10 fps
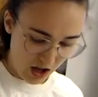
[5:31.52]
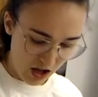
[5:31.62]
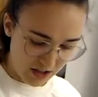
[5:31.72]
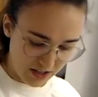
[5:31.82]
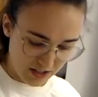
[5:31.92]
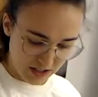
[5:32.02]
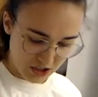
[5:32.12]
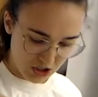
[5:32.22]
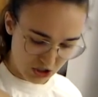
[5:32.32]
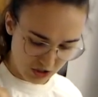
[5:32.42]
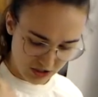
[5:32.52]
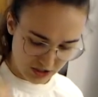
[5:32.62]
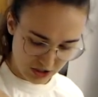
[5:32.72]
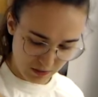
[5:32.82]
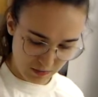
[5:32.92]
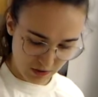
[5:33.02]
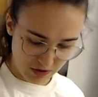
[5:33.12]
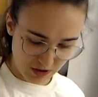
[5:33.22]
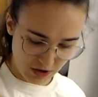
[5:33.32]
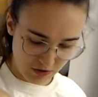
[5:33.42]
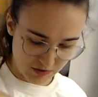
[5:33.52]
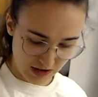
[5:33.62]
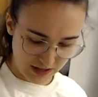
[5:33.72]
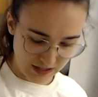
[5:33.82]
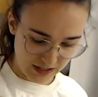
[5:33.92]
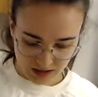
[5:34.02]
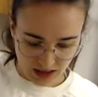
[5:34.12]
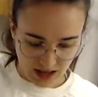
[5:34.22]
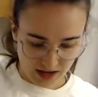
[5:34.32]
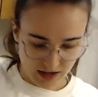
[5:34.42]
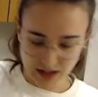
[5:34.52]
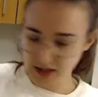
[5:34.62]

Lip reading: onion is starting to burn already. Glad I